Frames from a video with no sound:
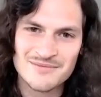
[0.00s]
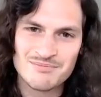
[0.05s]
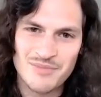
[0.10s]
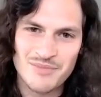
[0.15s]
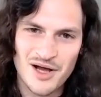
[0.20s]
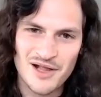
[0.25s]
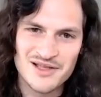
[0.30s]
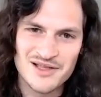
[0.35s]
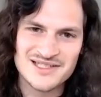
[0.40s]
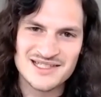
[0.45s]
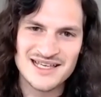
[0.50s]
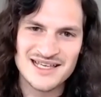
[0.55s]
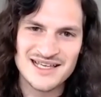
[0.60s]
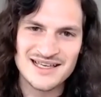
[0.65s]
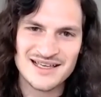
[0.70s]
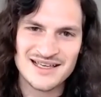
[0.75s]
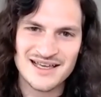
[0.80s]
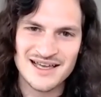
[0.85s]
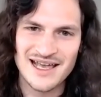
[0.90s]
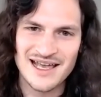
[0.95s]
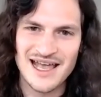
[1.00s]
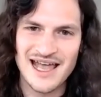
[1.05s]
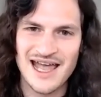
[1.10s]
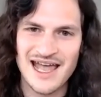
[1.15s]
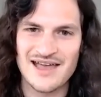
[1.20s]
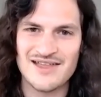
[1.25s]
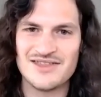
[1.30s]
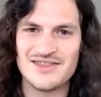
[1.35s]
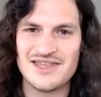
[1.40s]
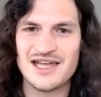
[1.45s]
policy
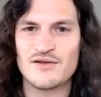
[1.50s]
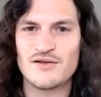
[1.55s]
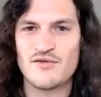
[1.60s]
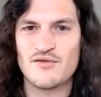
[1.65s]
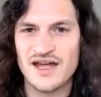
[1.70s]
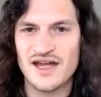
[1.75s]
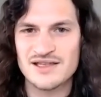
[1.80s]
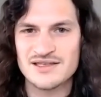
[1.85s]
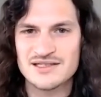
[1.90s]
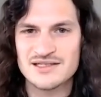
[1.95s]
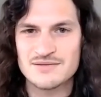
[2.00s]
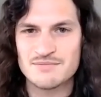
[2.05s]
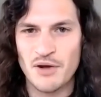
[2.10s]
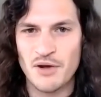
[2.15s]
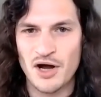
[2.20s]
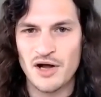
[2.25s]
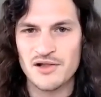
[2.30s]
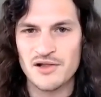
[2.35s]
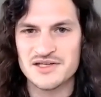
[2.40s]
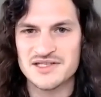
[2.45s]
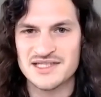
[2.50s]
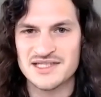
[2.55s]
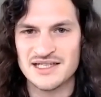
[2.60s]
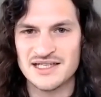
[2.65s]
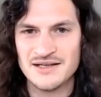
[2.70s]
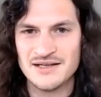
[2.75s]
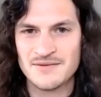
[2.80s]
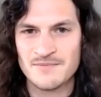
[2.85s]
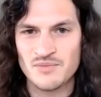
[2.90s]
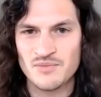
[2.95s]
and the advanced
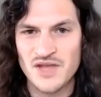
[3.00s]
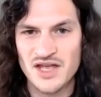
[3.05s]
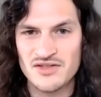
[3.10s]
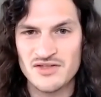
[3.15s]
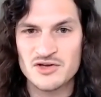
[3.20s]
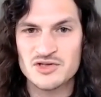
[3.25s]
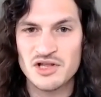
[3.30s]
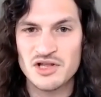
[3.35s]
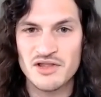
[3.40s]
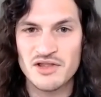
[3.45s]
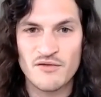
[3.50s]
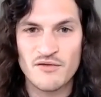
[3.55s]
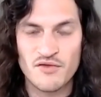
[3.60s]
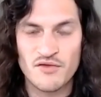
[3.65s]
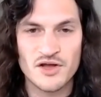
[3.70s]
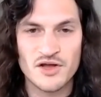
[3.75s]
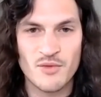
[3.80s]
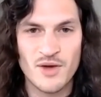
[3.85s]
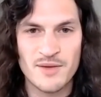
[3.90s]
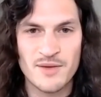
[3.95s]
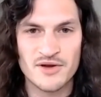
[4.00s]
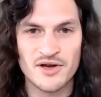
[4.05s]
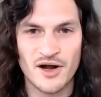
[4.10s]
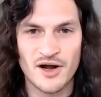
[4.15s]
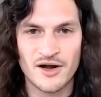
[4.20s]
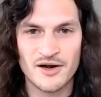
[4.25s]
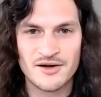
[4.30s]
policy, and there's a link for the webinar.